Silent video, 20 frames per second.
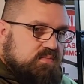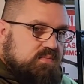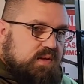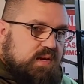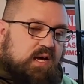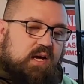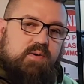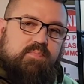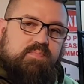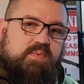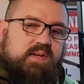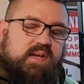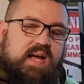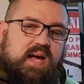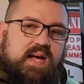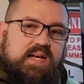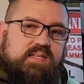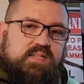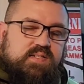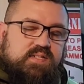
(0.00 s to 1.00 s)
help the
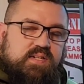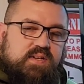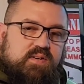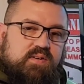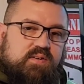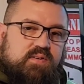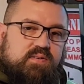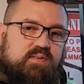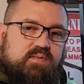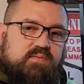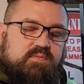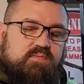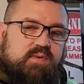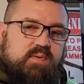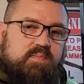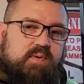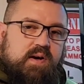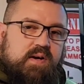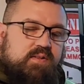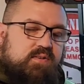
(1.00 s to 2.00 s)
guys that are
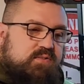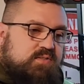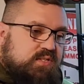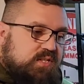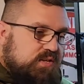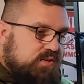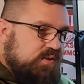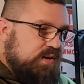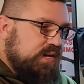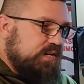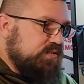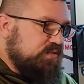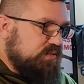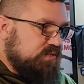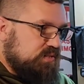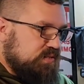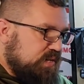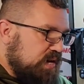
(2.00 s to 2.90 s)
from other generations